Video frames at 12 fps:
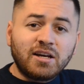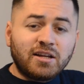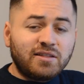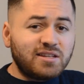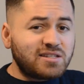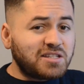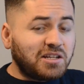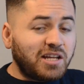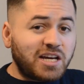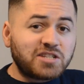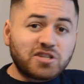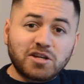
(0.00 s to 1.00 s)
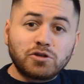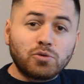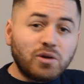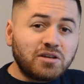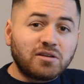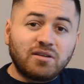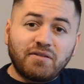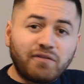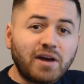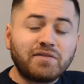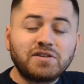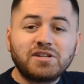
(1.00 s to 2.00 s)
this is the last chance to enter the
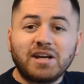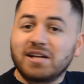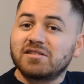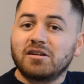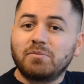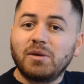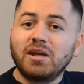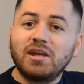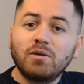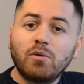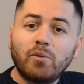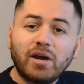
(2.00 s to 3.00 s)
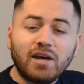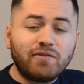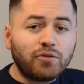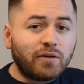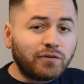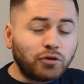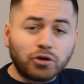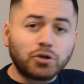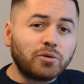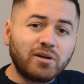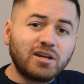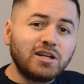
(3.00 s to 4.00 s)
500 XRP giveaway. If you have not
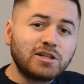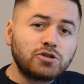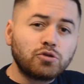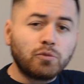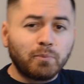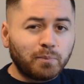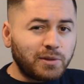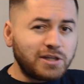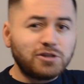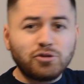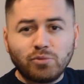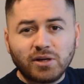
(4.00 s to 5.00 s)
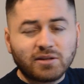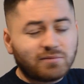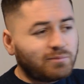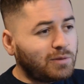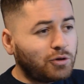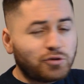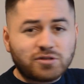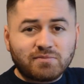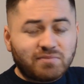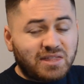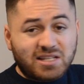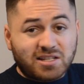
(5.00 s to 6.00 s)
already done so, please do it, because
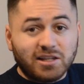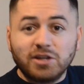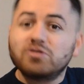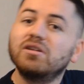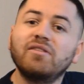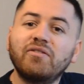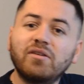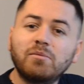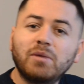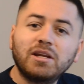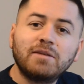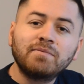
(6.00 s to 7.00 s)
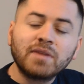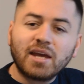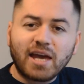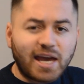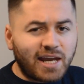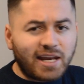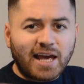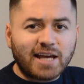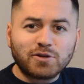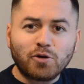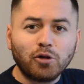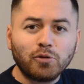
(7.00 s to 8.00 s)
it's literally free money. And
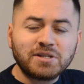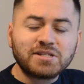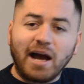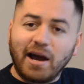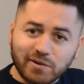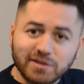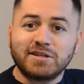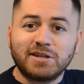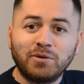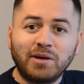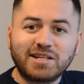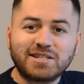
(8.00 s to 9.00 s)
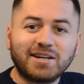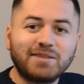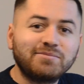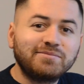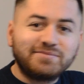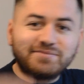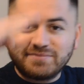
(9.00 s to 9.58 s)
as always, I will see you next time.